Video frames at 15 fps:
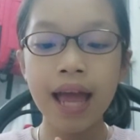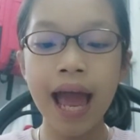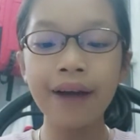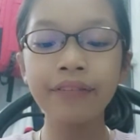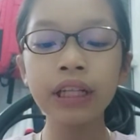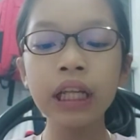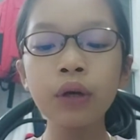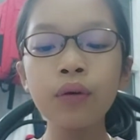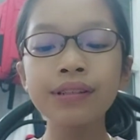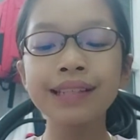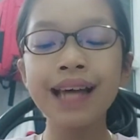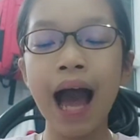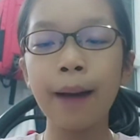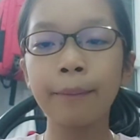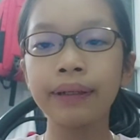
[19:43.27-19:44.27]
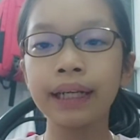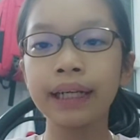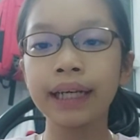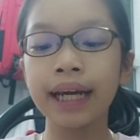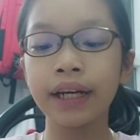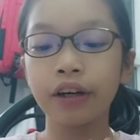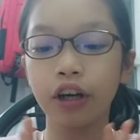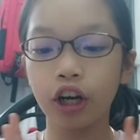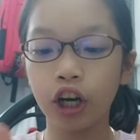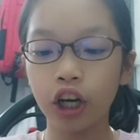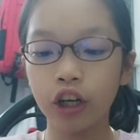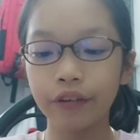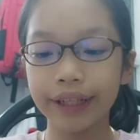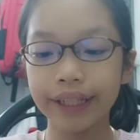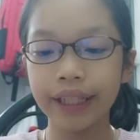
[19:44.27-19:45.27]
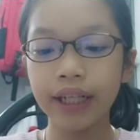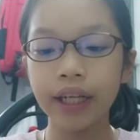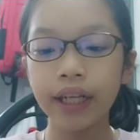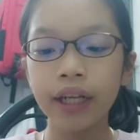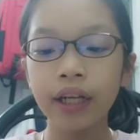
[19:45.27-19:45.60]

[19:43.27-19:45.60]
Everything was happening in a hurry.